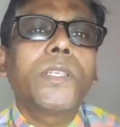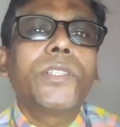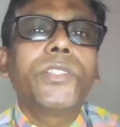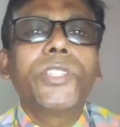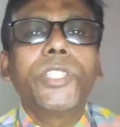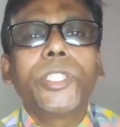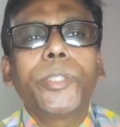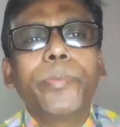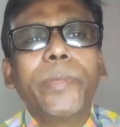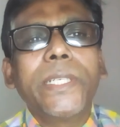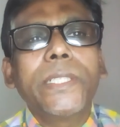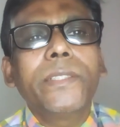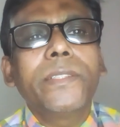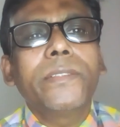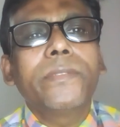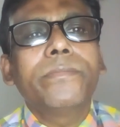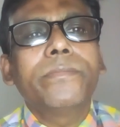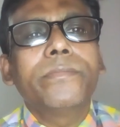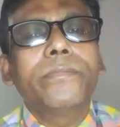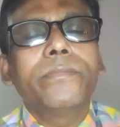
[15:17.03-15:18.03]
Treatment,
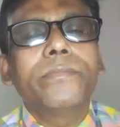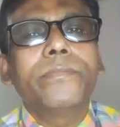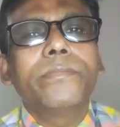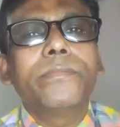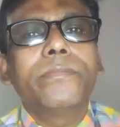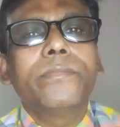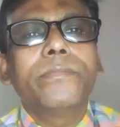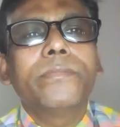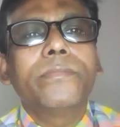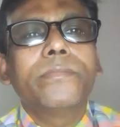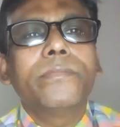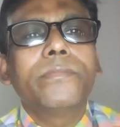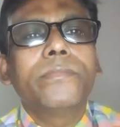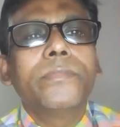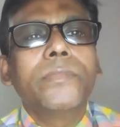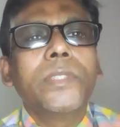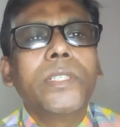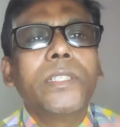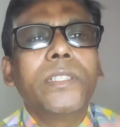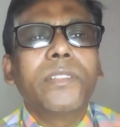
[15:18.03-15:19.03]

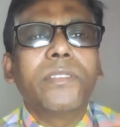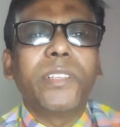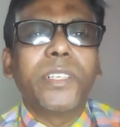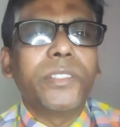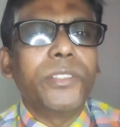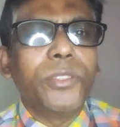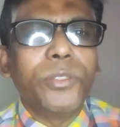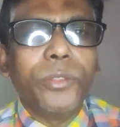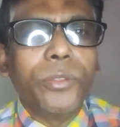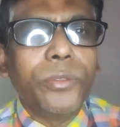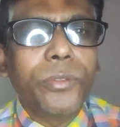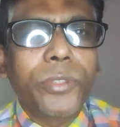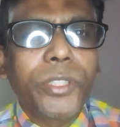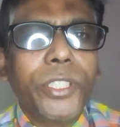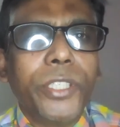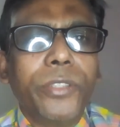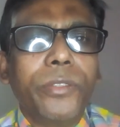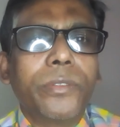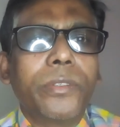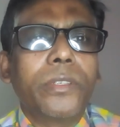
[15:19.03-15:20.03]
there is no
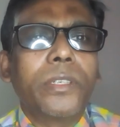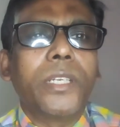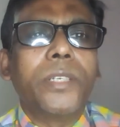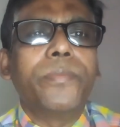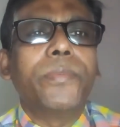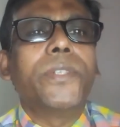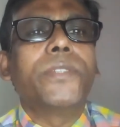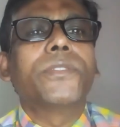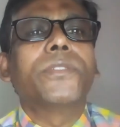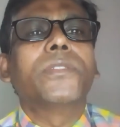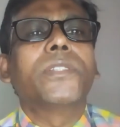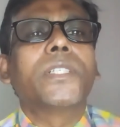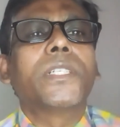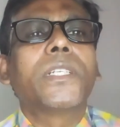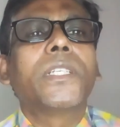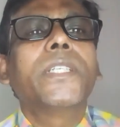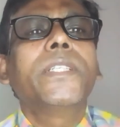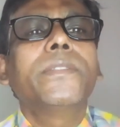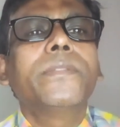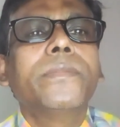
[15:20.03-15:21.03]
cure,
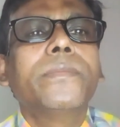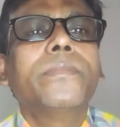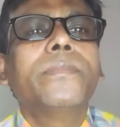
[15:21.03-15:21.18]
unfortunately.